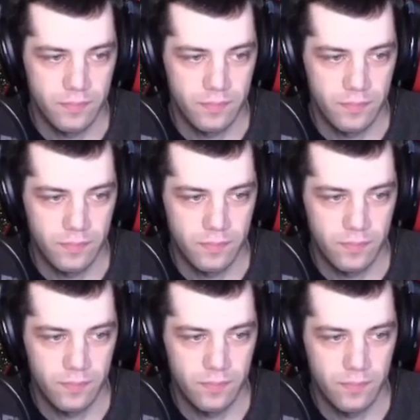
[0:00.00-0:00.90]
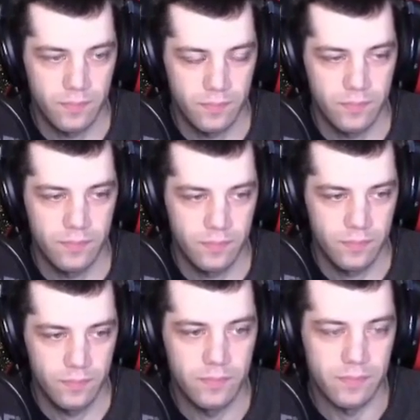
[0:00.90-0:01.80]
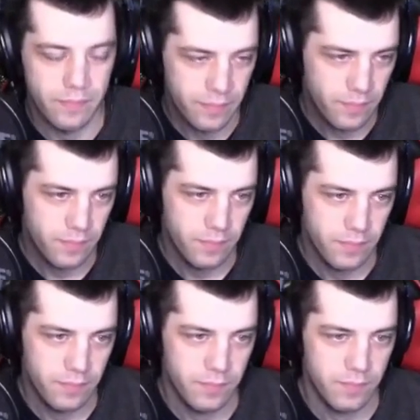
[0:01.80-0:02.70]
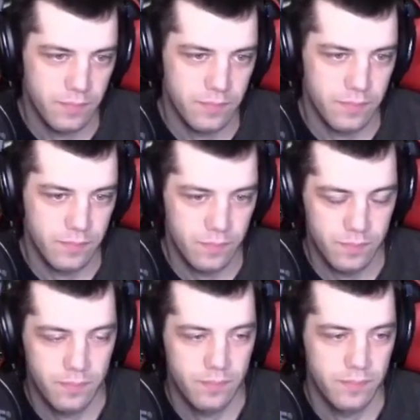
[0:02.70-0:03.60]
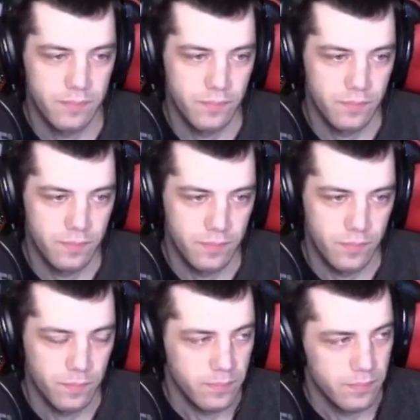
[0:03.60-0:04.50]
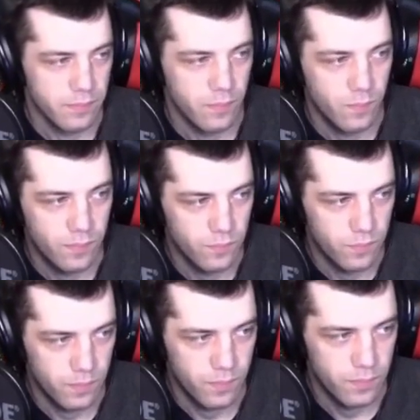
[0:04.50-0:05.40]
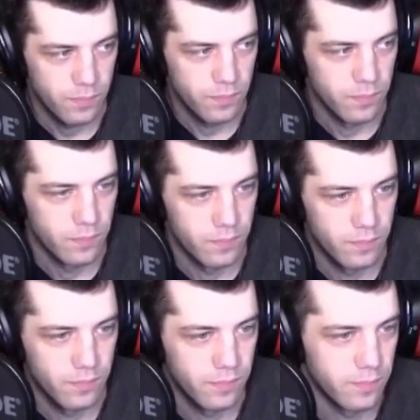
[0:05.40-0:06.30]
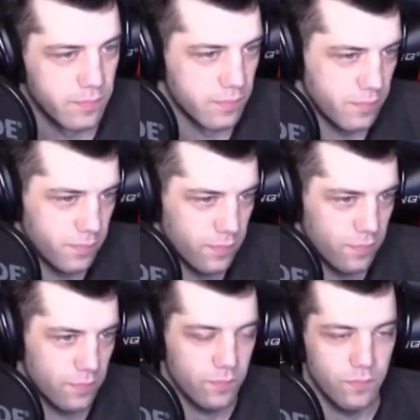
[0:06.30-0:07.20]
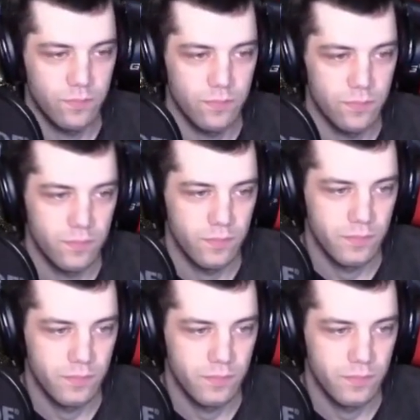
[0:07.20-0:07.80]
This person isn't speaking.